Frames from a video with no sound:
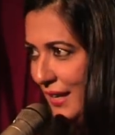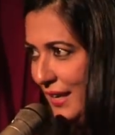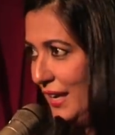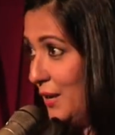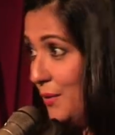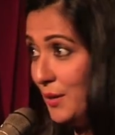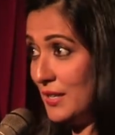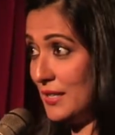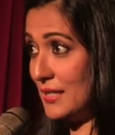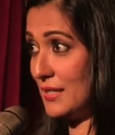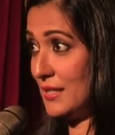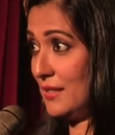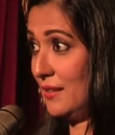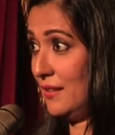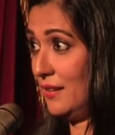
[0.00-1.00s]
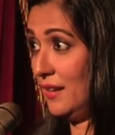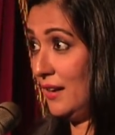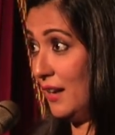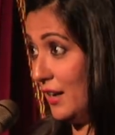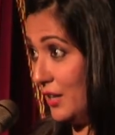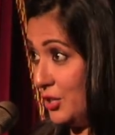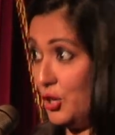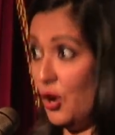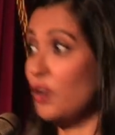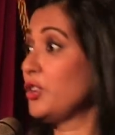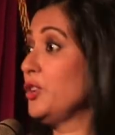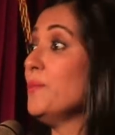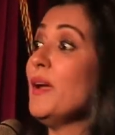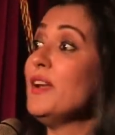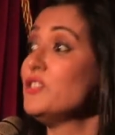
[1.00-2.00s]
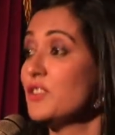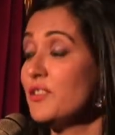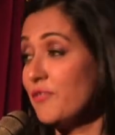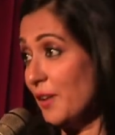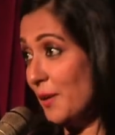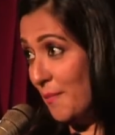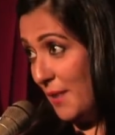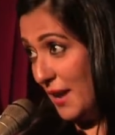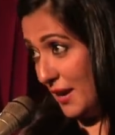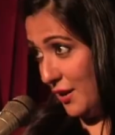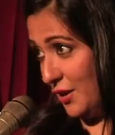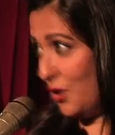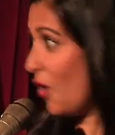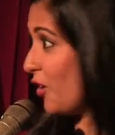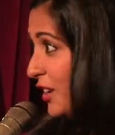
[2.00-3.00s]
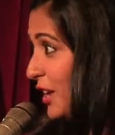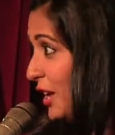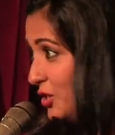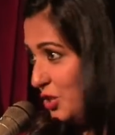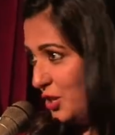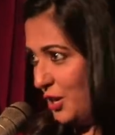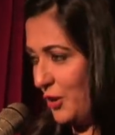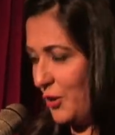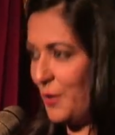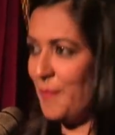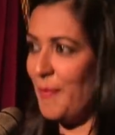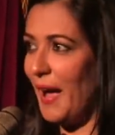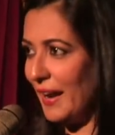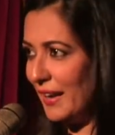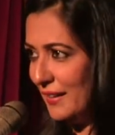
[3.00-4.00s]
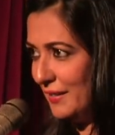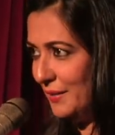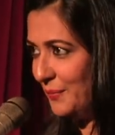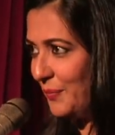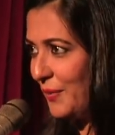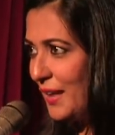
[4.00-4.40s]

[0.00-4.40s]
He was a documentary filmmaker, not an engineer or a banker.